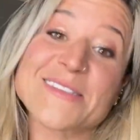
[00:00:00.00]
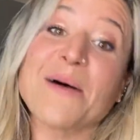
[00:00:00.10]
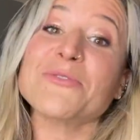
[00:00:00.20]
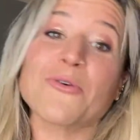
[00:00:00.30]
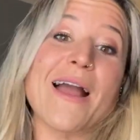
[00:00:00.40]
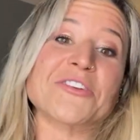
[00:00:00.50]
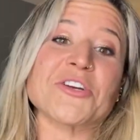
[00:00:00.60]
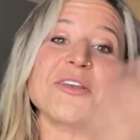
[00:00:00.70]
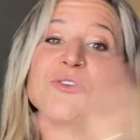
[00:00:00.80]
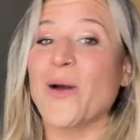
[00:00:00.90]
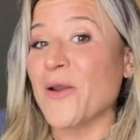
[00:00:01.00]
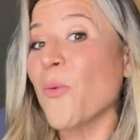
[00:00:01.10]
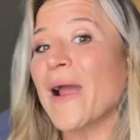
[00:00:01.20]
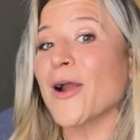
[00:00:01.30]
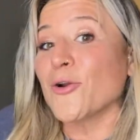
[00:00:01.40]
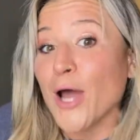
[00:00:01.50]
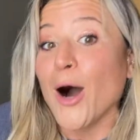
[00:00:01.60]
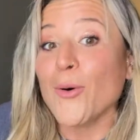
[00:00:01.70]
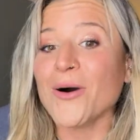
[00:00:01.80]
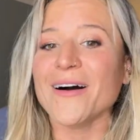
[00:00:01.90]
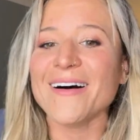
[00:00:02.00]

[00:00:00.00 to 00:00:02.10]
some direction. Do I know where? No.